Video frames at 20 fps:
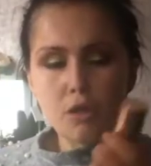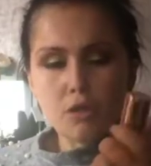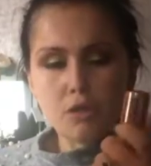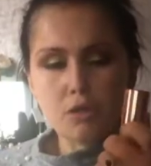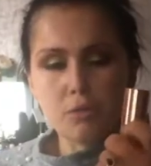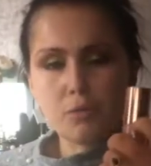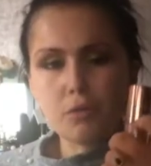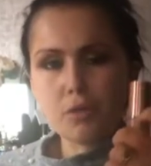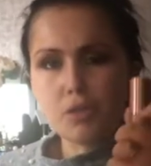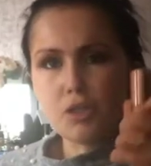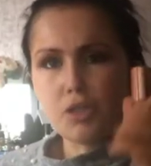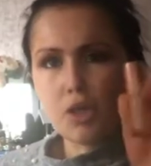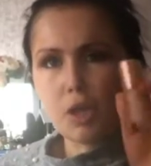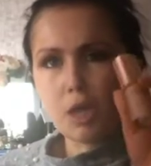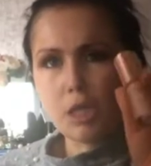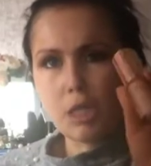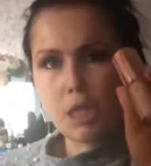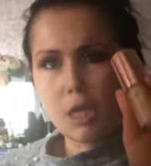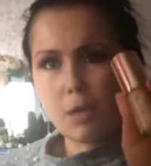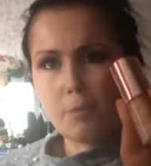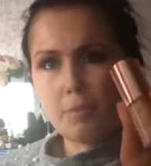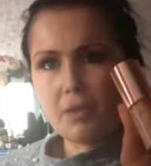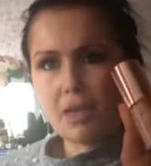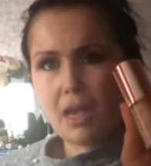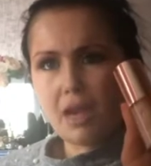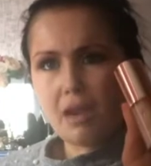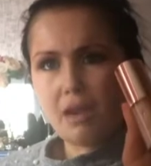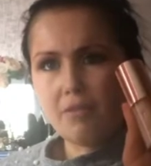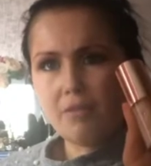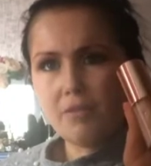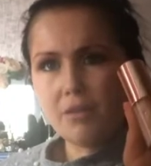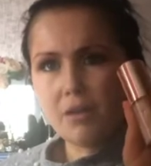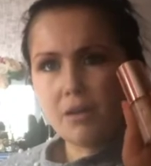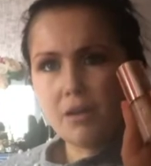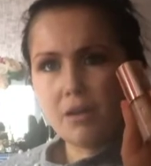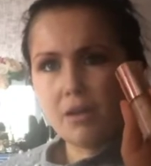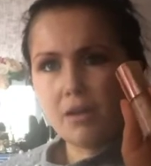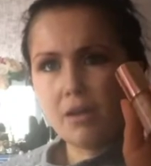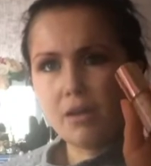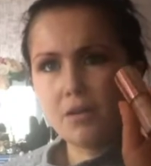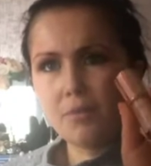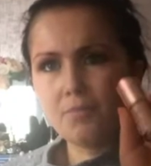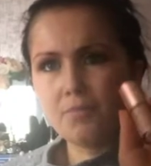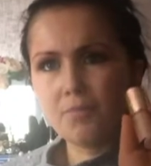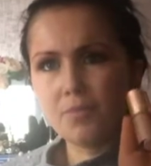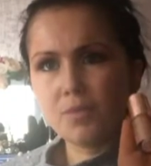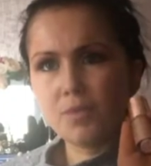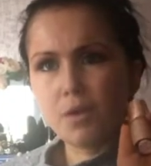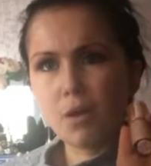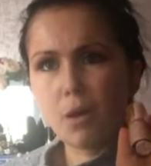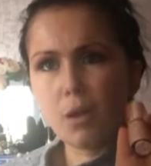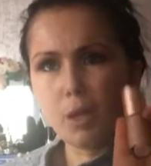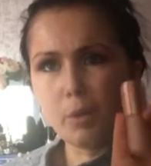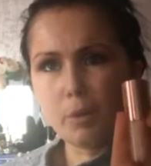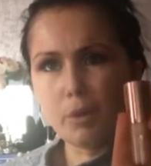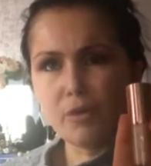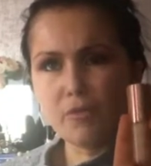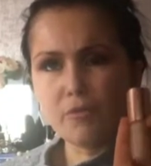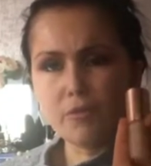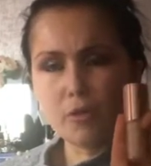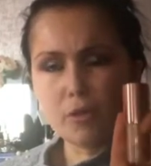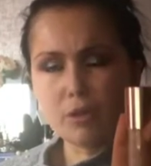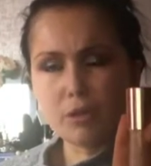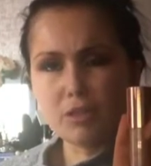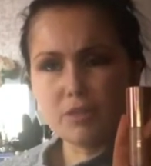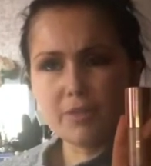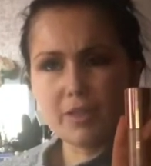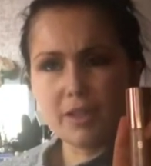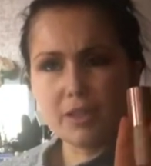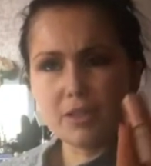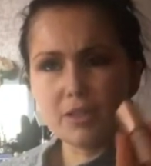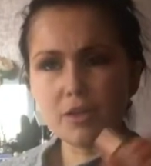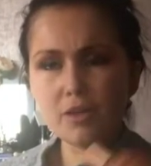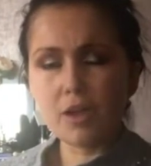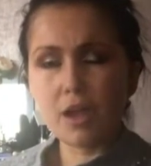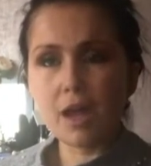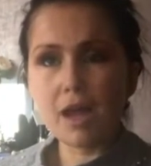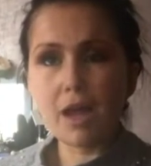So I'm going to start to apply the Hollywood Flawless Filter.